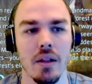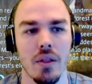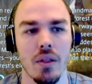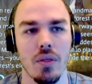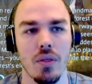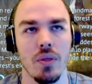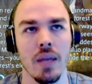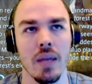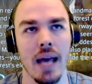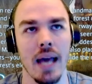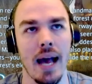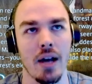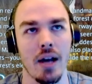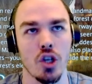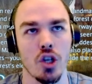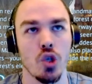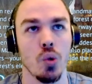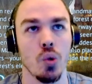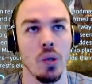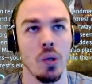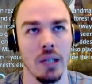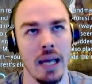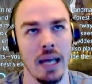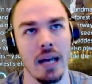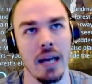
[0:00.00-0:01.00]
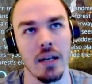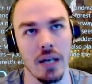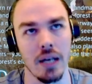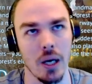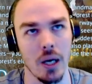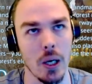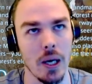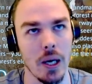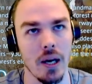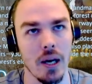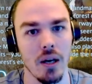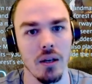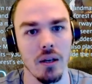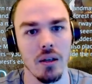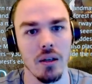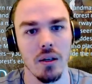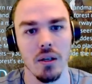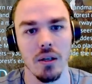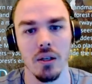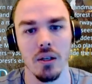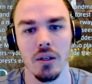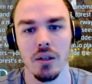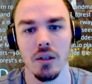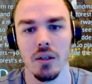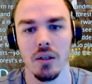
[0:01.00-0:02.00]
the actual land area.
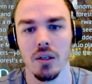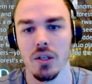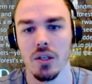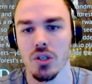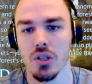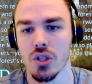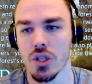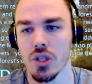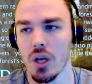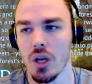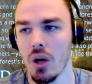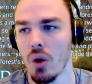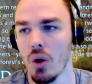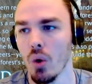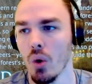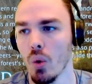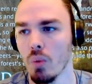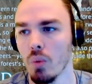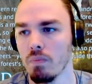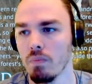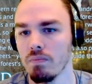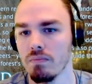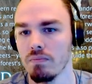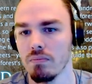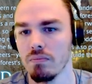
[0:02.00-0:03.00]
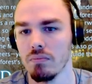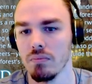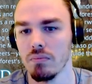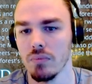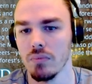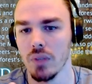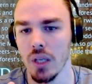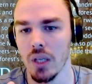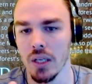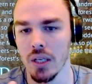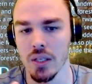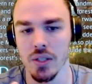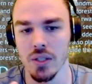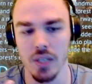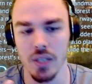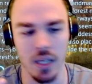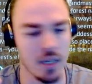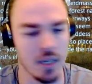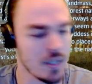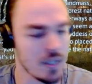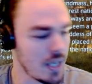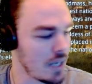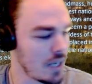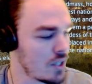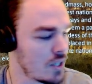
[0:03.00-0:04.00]
So it
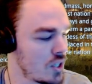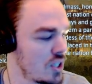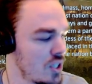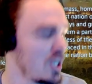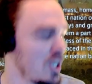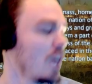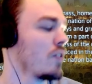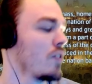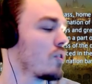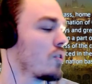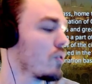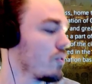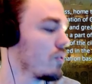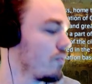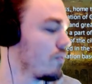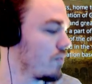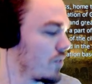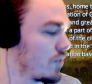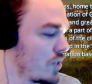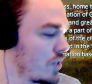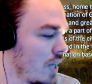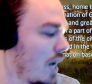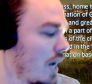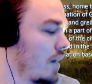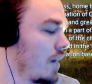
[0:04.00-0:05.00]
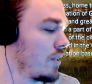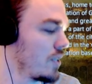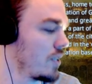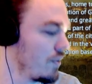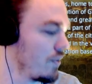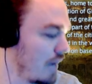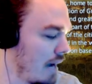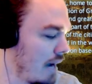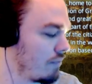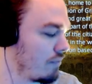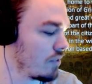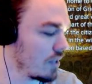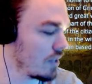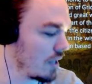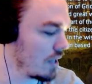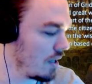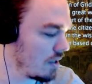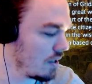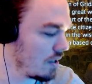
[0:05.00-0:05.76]
is a sundered size of Africa.